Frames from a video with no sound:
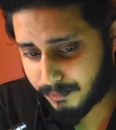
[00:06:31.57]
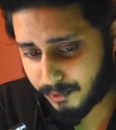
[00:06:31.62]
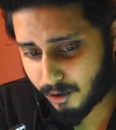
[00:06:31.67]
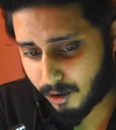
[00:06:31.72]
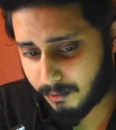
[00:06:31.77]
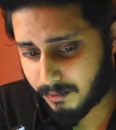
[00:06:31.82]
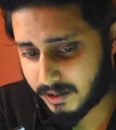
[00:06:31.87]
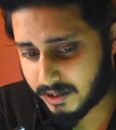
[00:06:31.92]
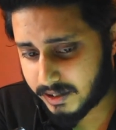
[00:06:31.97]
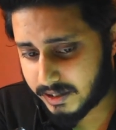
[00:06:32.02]

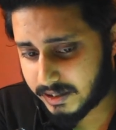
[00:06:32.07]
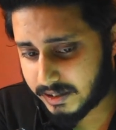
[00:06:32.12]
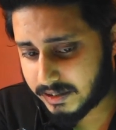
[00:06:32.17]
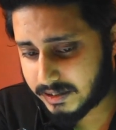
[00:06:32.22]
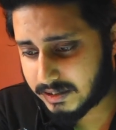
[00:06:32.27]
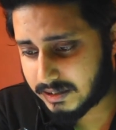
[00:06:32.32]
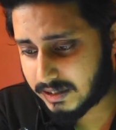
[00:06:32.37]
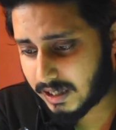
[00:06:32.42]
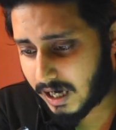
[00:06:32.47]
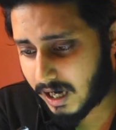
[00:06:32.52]
probably
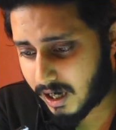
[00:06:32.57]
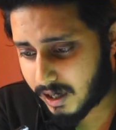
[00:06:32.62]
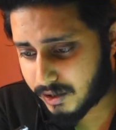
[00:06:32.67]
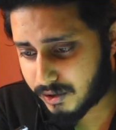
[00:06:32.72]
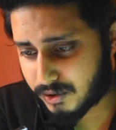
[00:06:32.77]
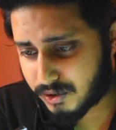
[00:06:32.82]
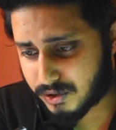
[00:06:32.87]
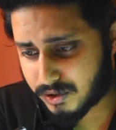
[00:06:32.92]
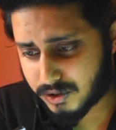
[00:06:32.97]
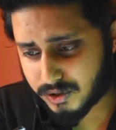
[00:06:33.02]

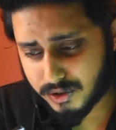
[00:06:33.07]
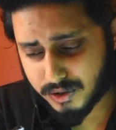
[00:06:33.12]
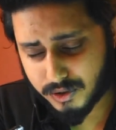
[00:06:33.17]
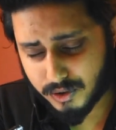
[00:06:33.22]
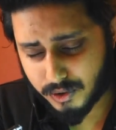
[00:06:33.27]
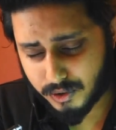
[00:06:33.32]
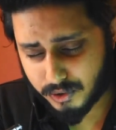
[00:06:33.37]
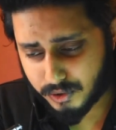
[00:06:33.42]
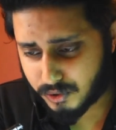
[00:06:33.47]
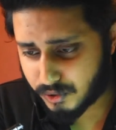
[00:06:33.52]
start
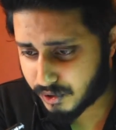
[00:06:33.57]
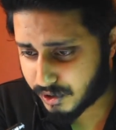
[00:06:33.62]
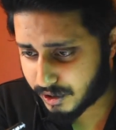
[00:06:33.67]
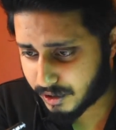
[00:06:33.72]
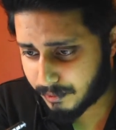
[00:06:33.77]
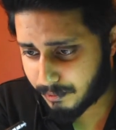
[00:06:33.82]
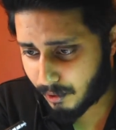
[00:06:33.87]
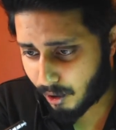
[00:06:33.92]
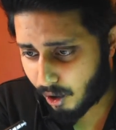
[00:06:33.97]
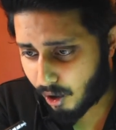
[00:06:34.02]
doing
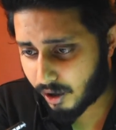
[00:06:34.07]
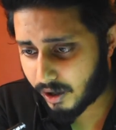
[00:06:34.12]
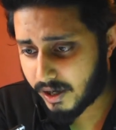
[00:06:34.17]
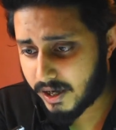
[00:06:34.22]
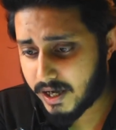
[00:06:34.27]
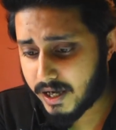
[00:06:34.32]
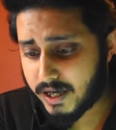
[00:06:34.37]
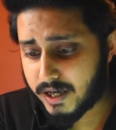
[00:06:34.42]
a blog.